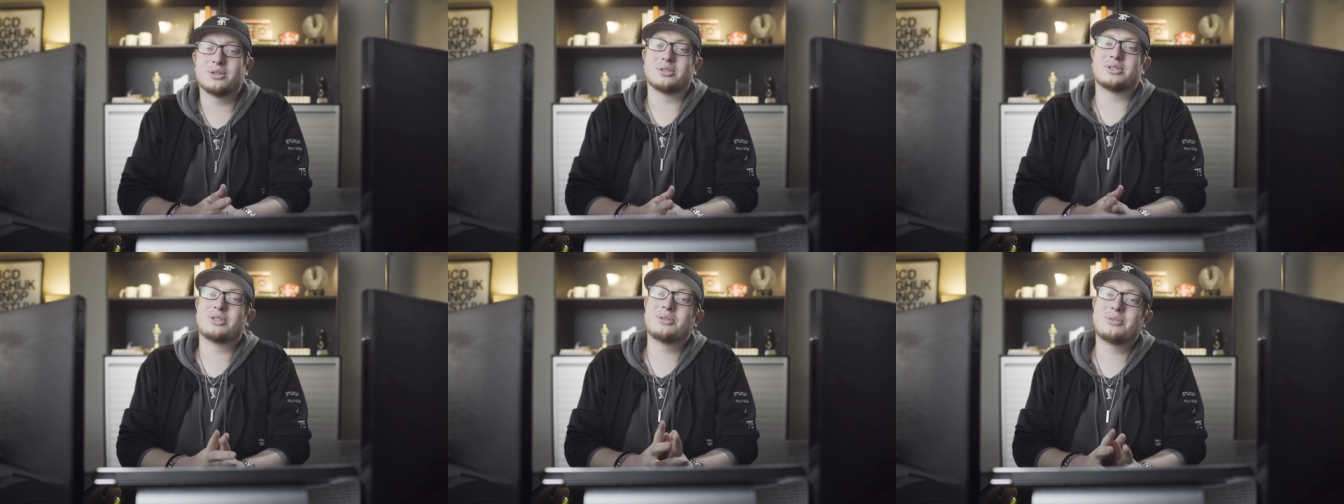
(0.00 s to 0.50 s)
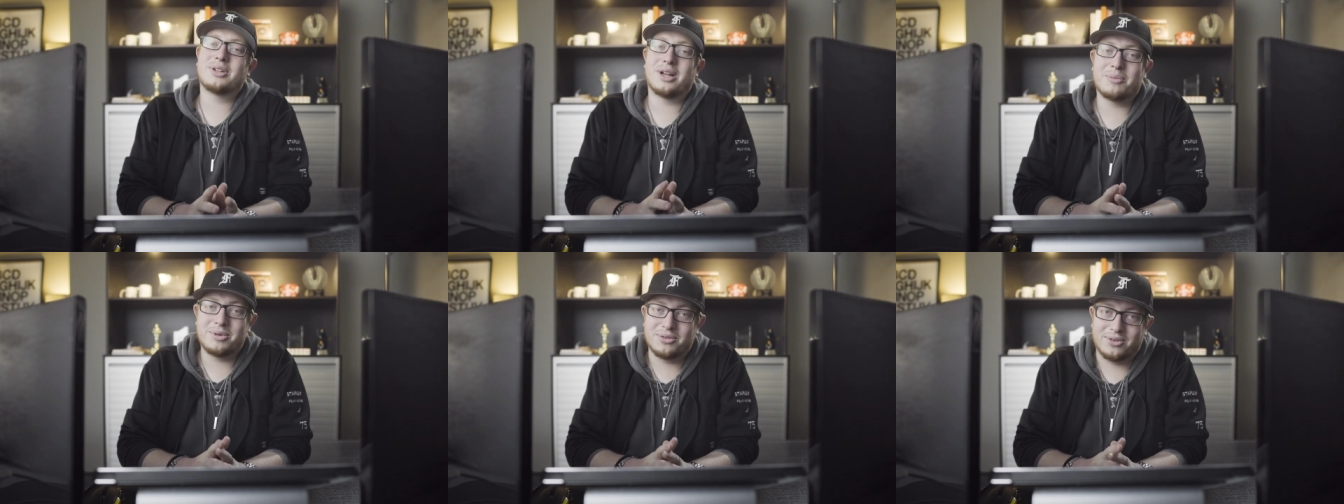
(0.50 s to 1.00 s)
You'll soon
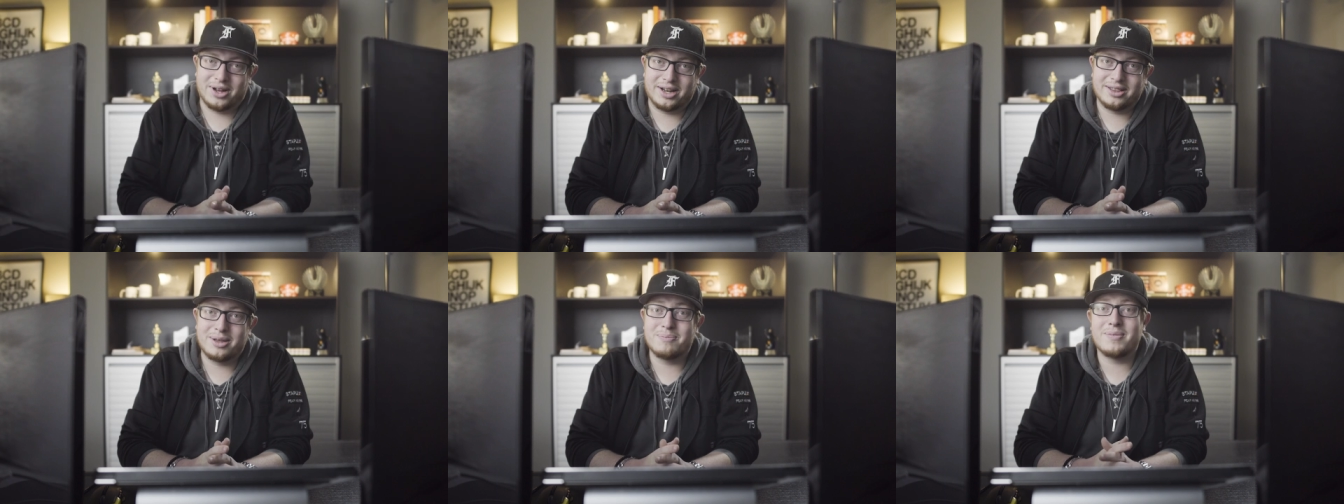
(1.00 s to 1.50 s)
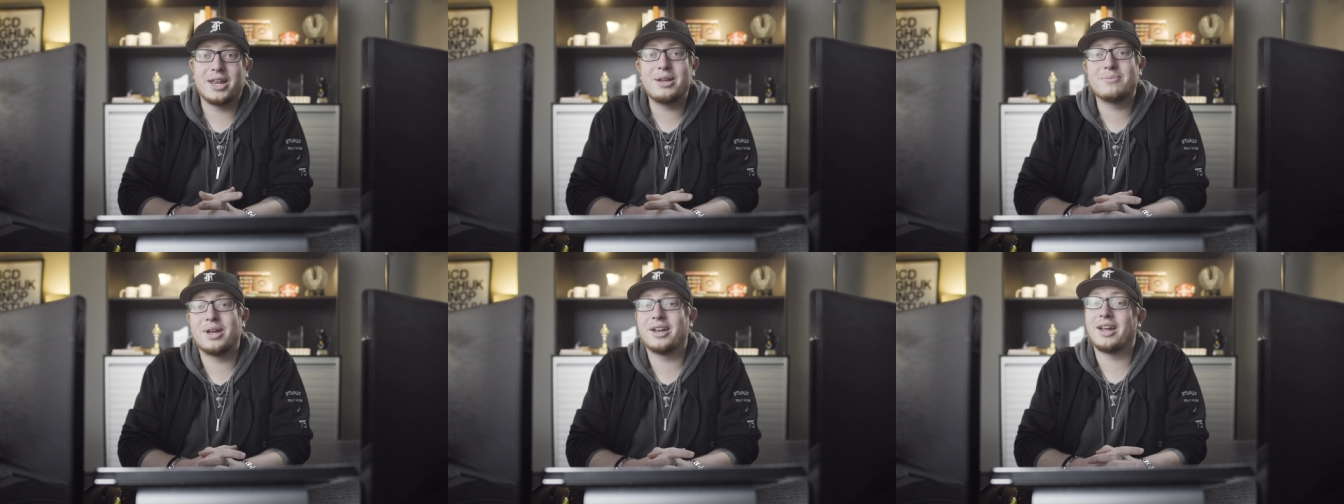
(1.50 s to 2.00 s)
come to find that many
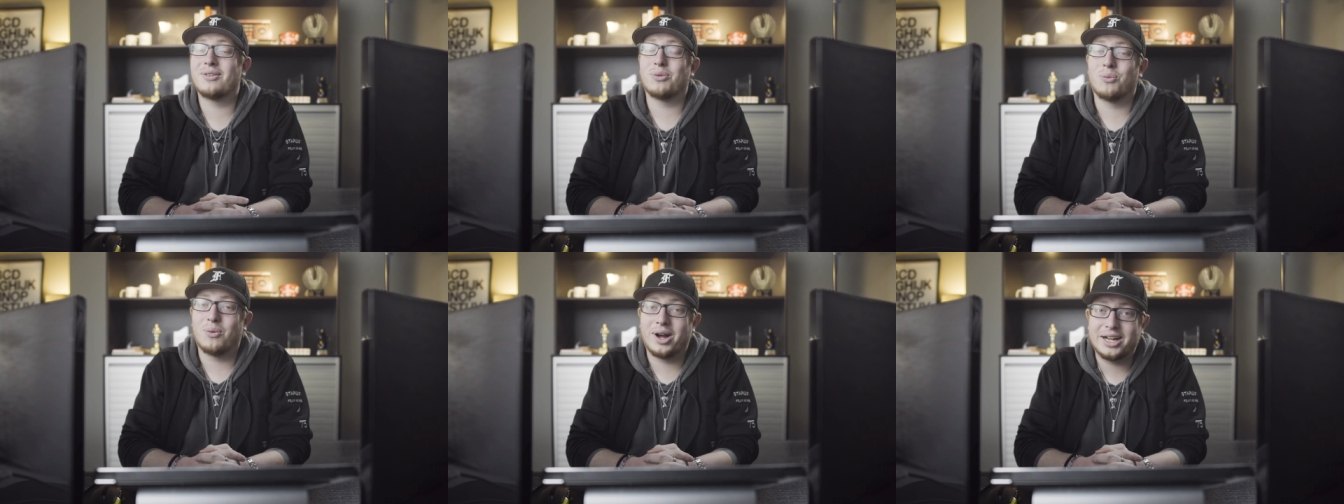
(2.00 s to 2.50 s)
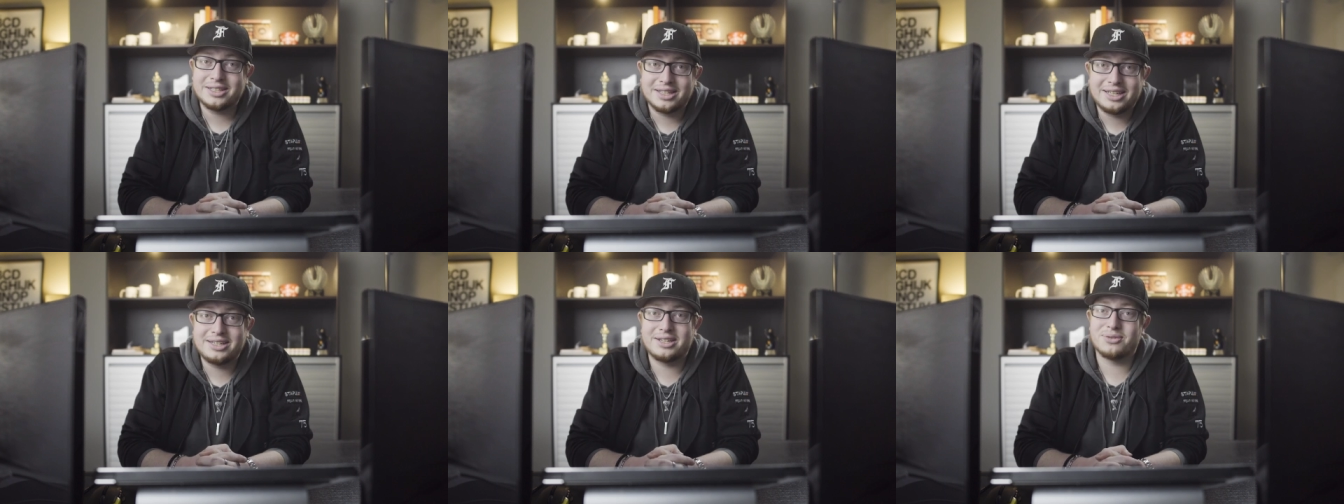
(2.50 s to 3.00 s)
men have
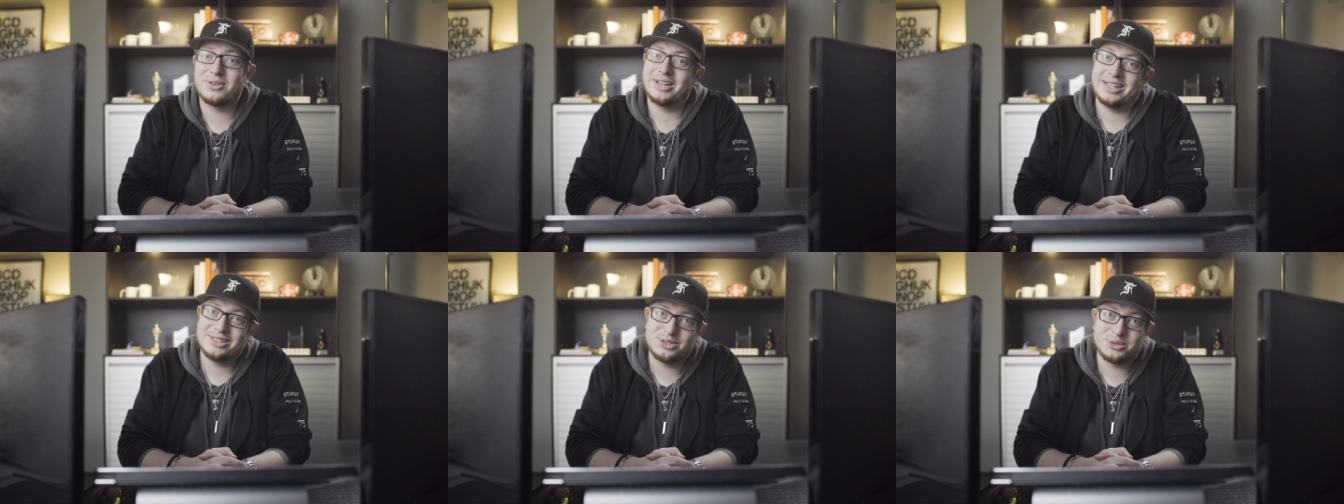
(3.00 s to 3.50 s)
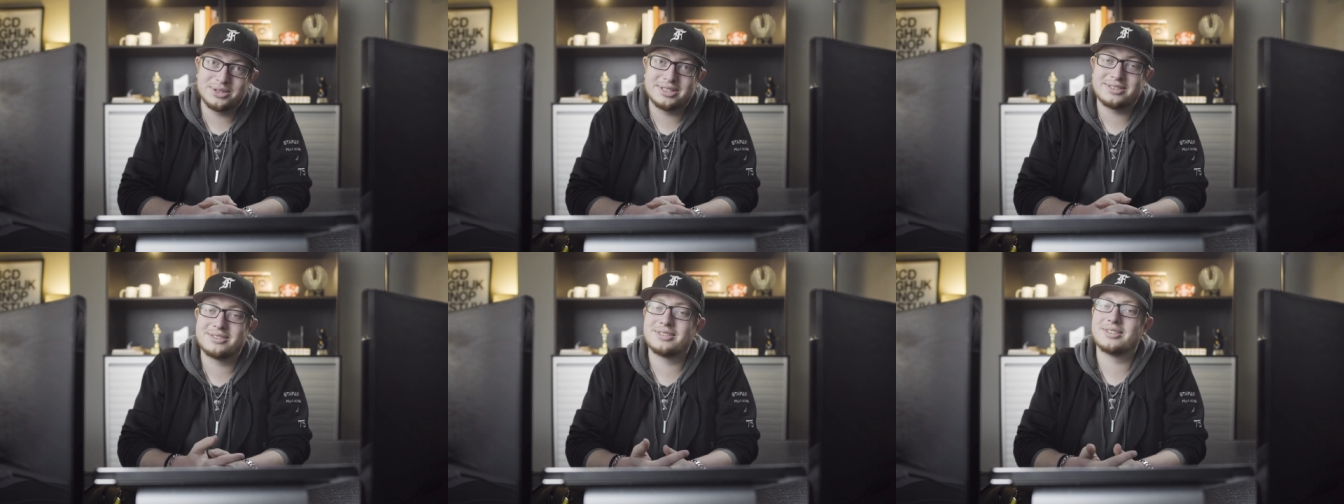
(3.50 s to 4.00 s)
wildly different
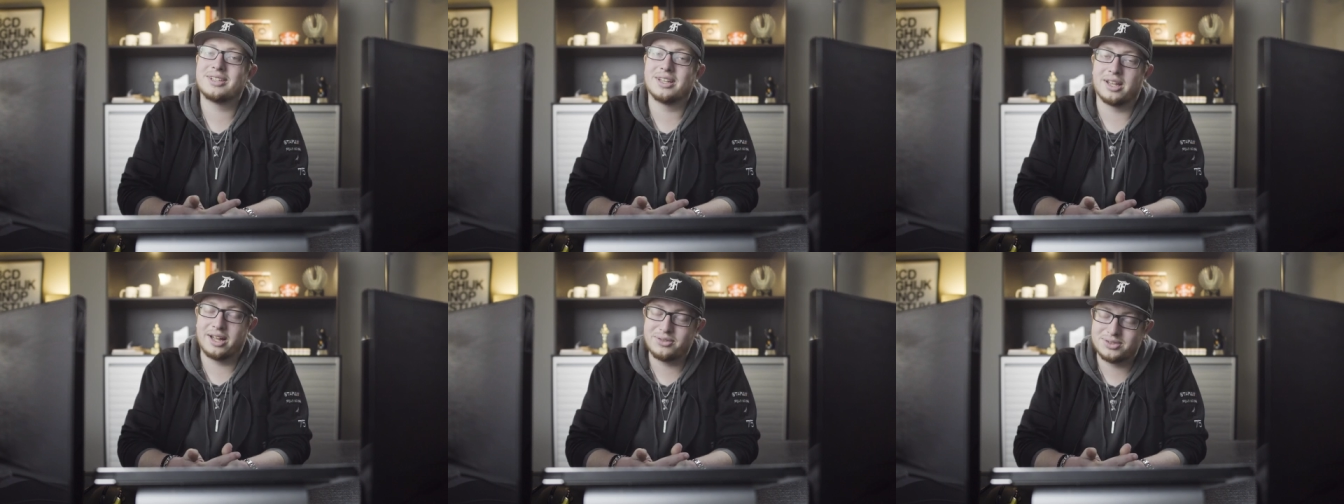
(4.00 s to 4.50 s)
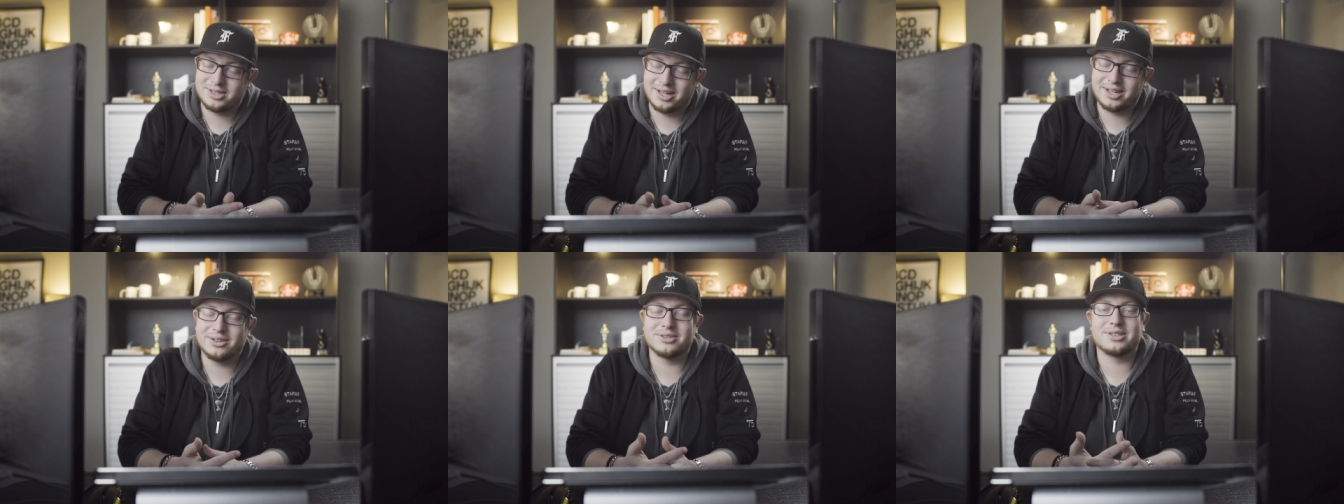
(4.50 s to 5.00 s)
interests,
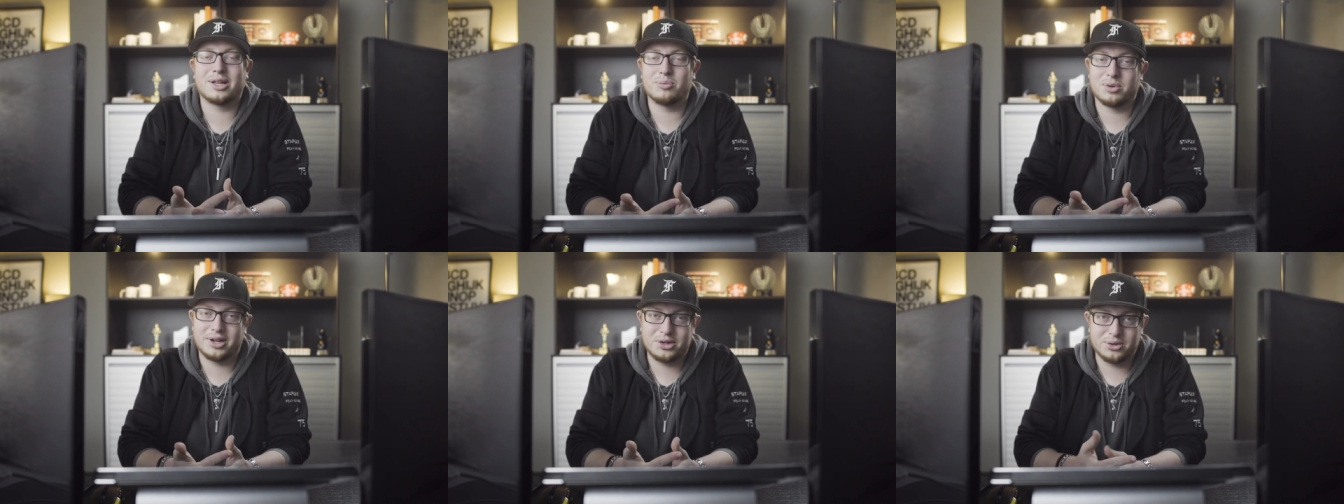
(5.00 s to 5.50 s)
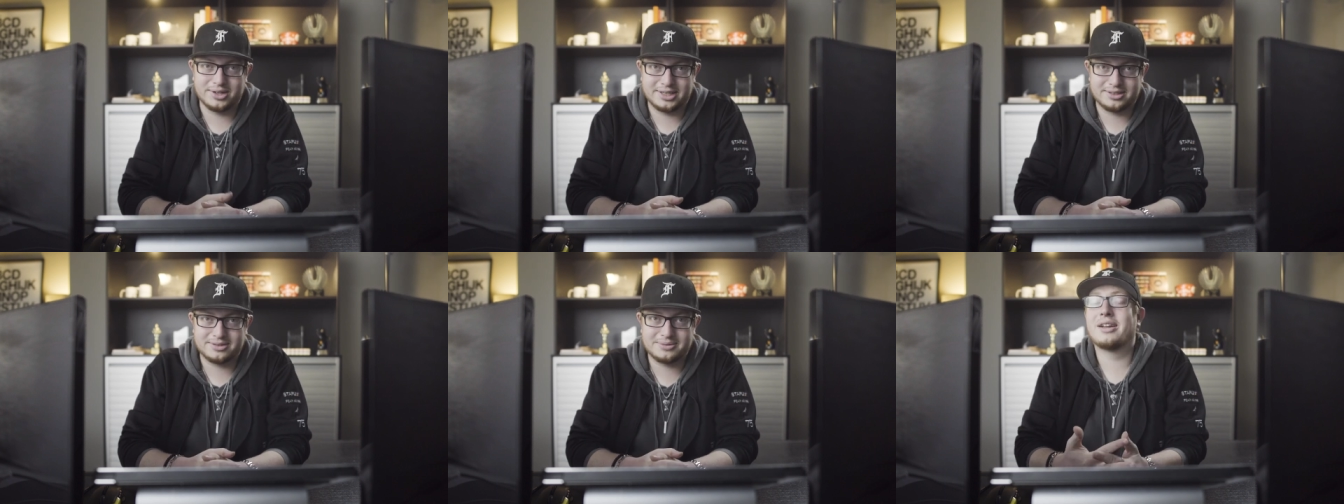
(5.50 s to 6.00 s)
lifestyles, and
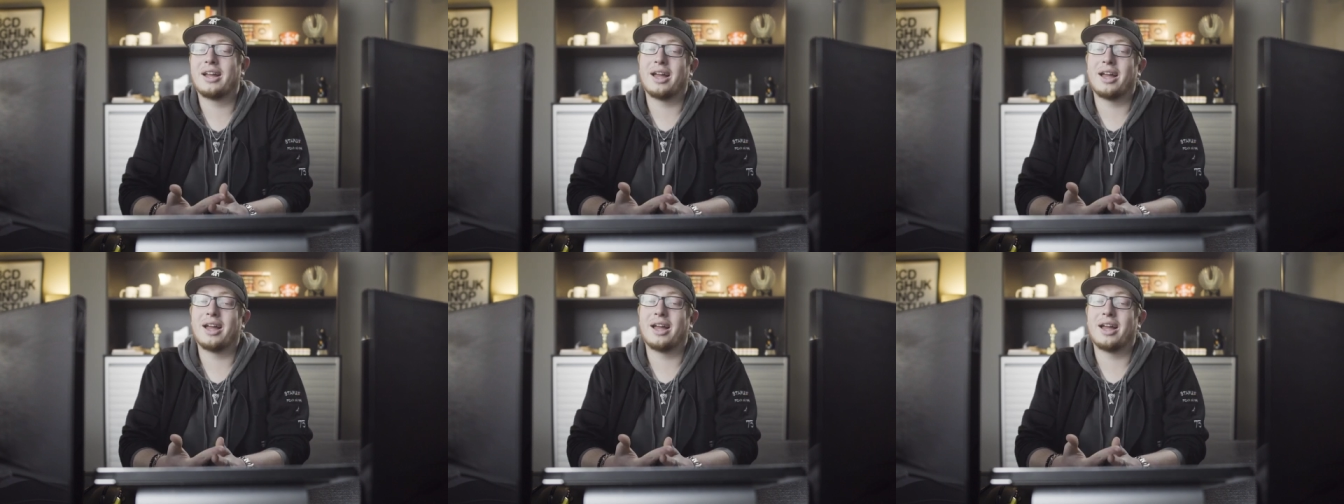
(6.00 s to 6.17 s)
priorities.